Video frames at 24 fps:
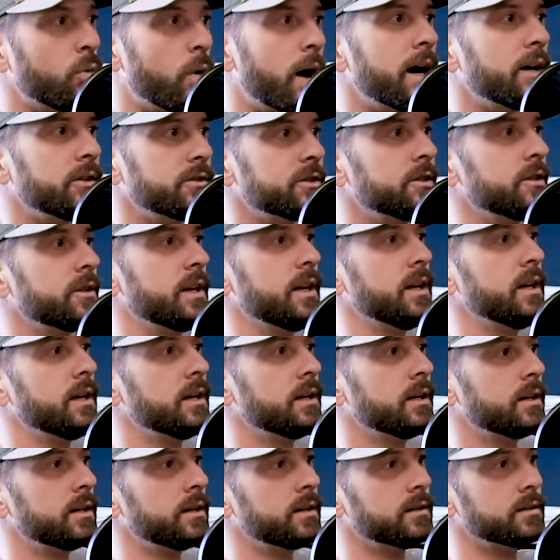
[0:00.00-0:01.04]
A wild turkey.
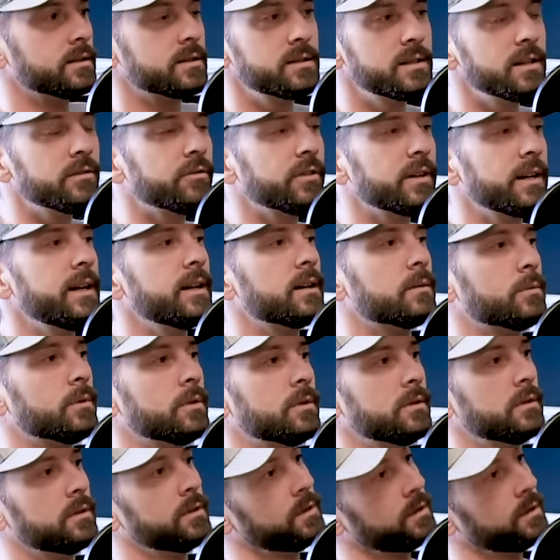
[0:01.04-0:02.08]
It's a different animal.